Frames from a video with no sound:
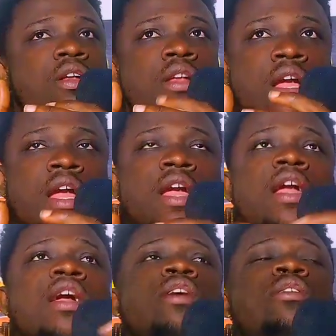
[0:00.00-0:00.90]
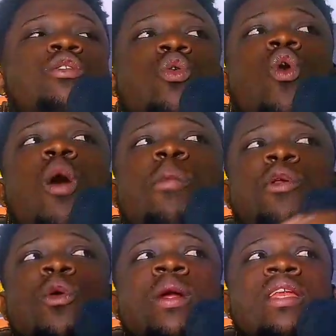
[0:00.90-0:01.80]
Yeah, so I'll be
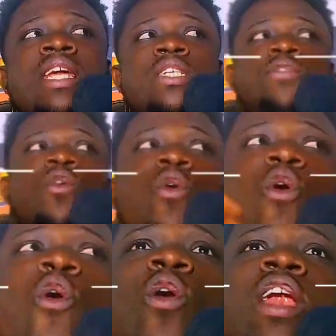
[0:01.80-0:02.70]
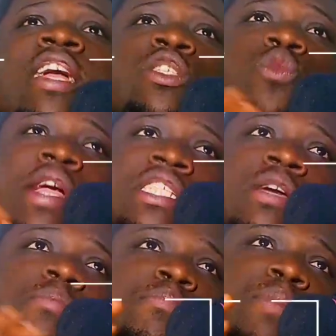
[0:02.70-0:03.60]
doing this for only
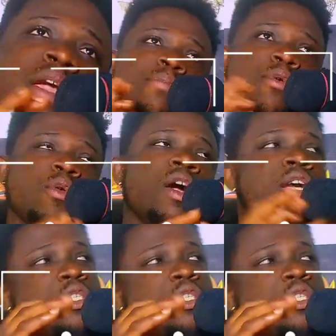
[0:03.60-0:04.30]
20 people.